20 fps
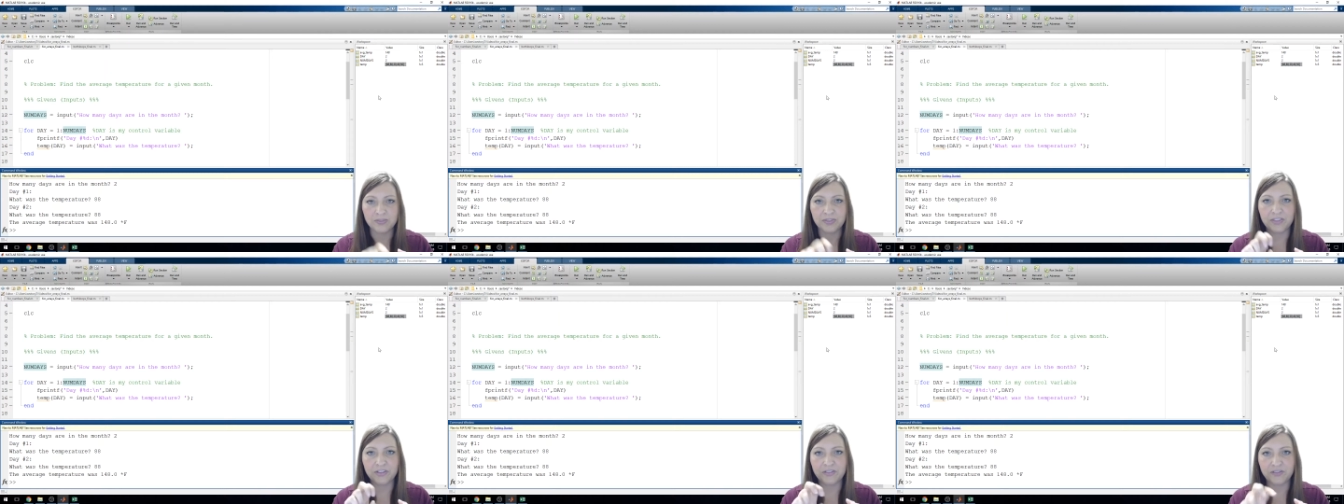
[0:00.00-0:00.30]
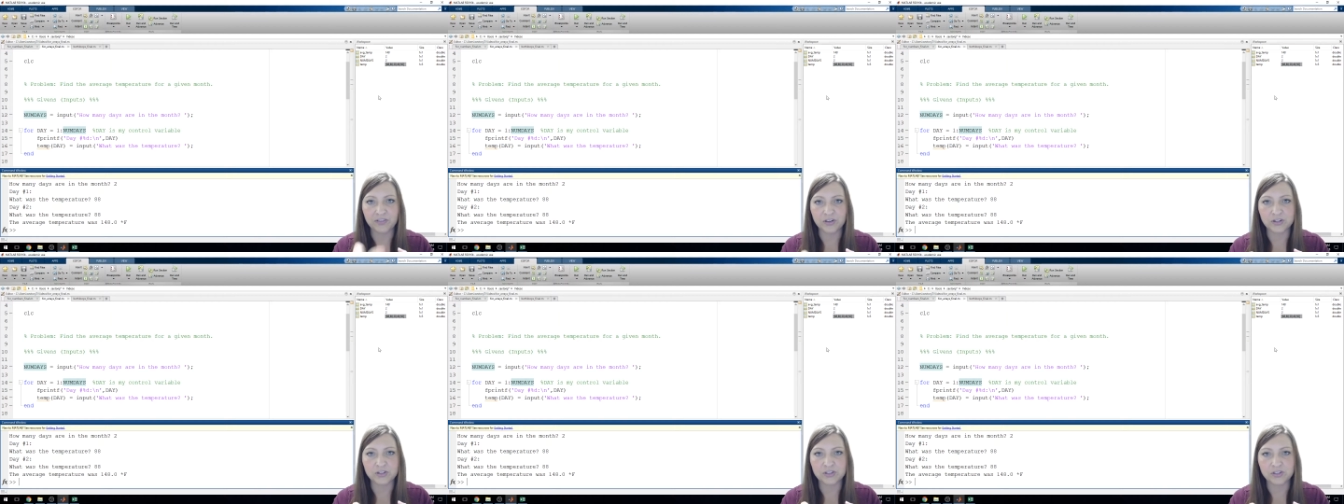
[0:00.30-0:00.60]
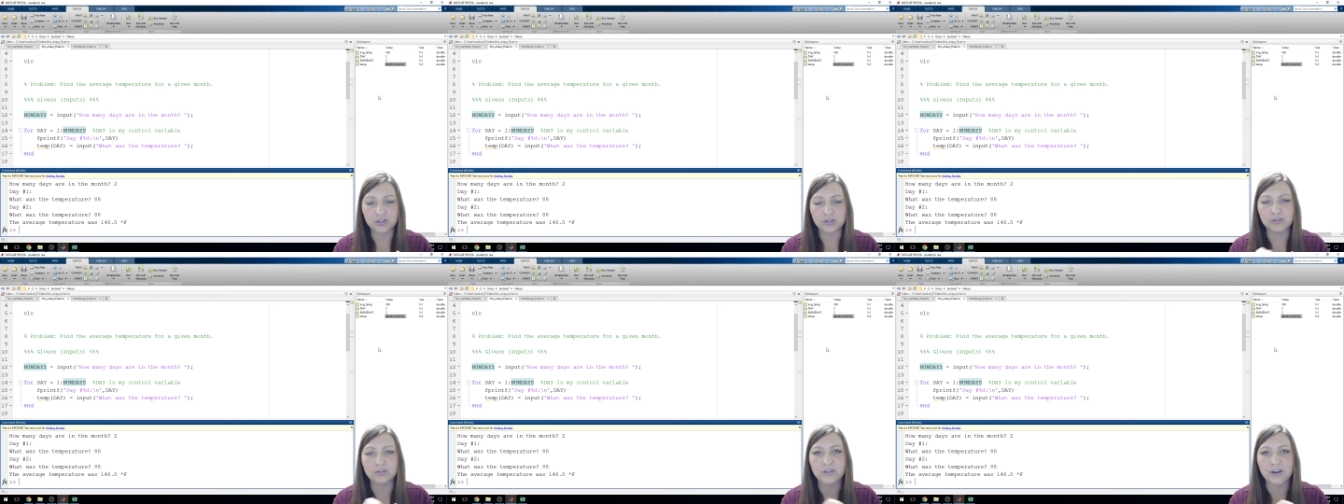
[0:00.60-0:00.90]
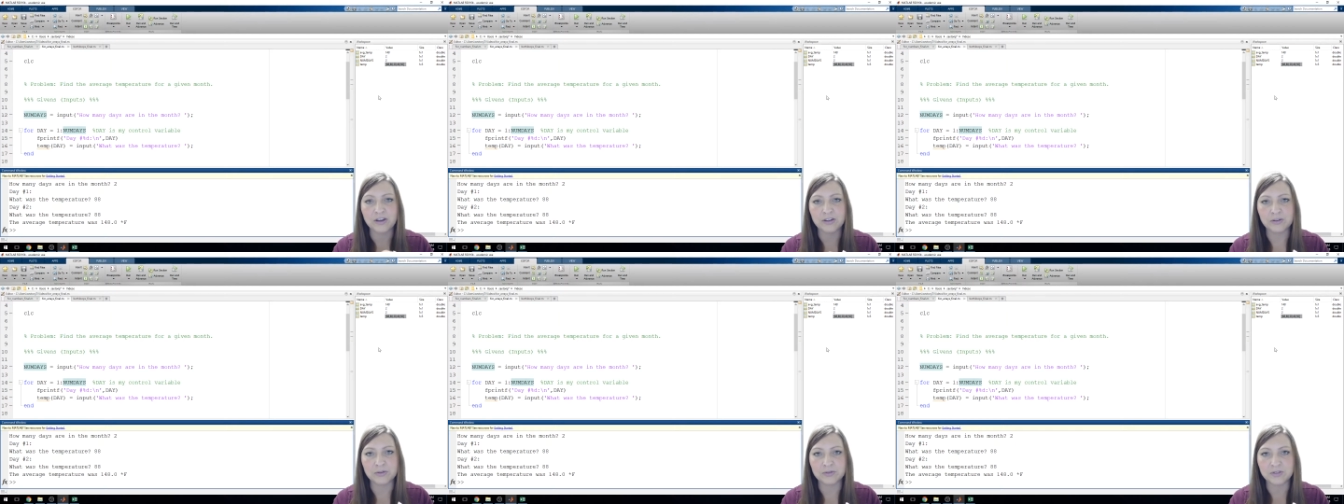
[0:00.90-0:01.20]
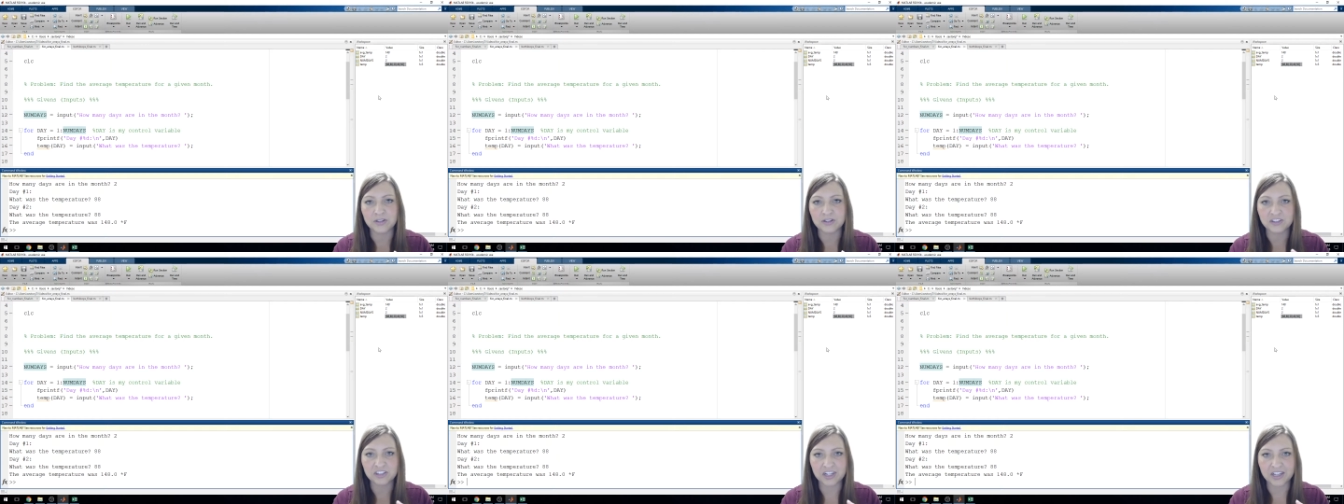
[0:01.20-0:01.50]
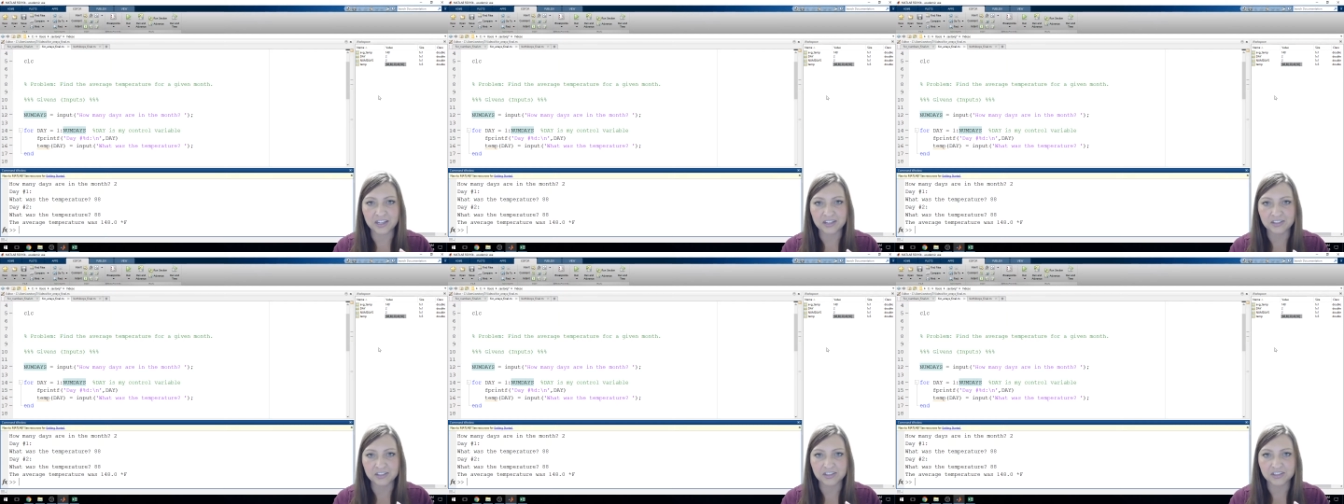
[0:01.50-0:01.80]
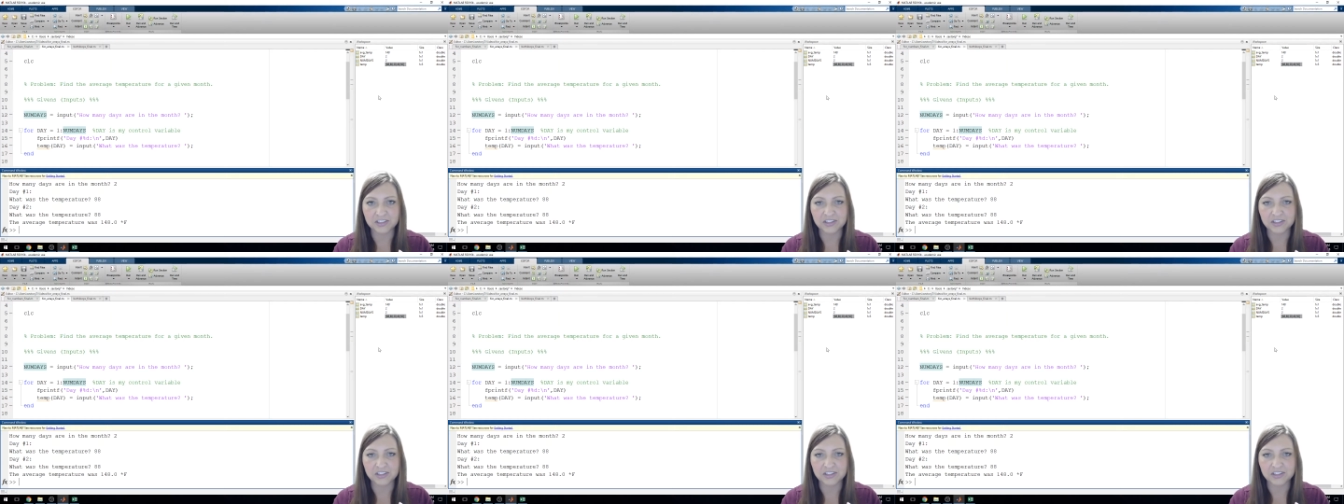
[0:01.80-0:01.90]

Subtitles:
the first 2 values it changed.